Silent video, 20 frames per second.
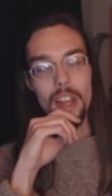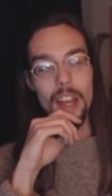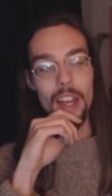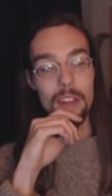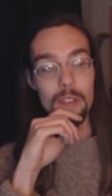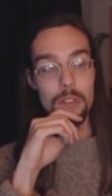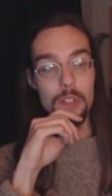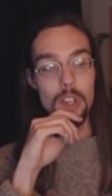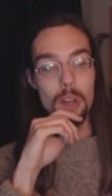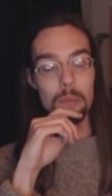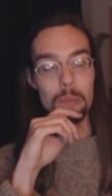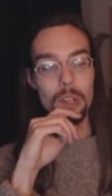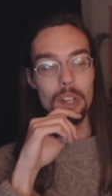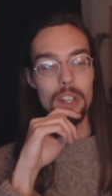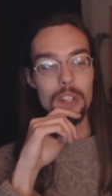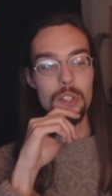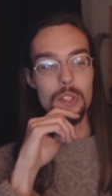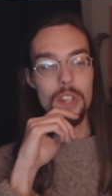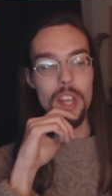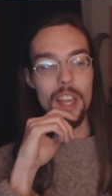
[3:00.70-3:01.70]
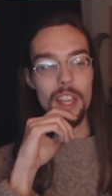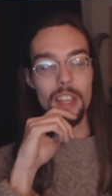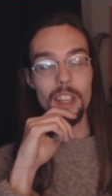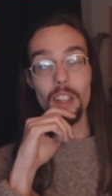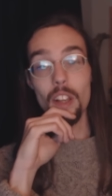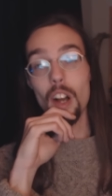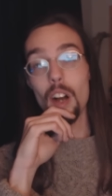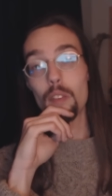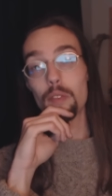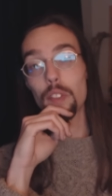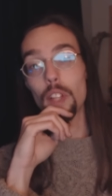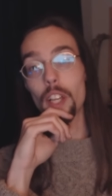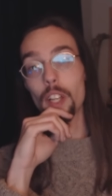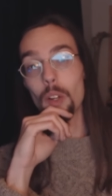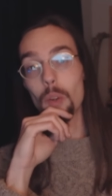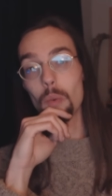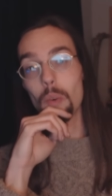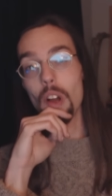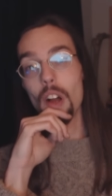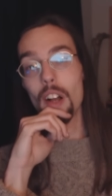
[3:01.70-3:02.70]
And if somebody's taking off
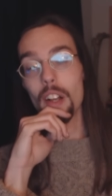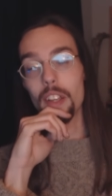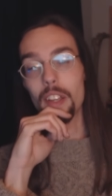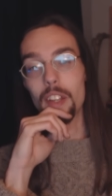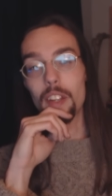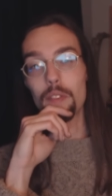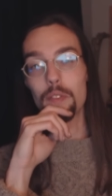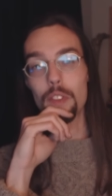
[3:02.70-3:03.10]
like a rocket,